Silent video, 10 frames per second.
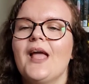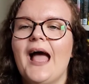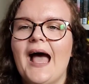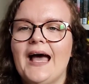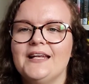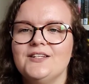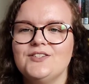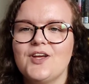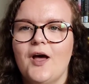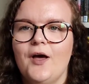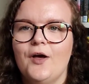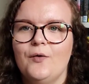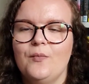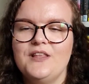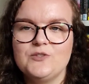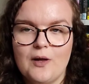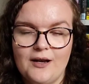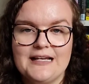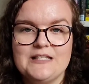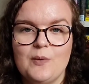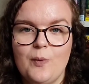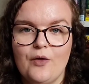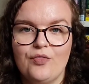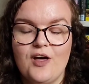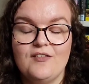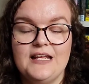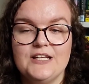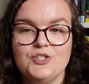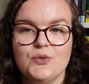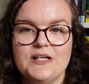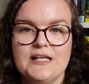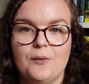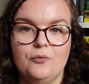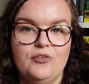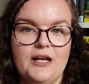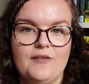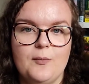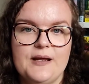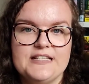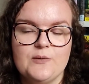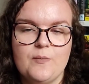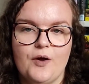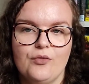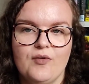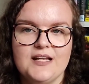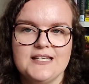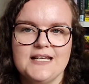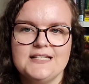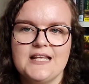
And this one, like I said, we both thoroughly enjoyed it. We're really, really pleased that we both read it.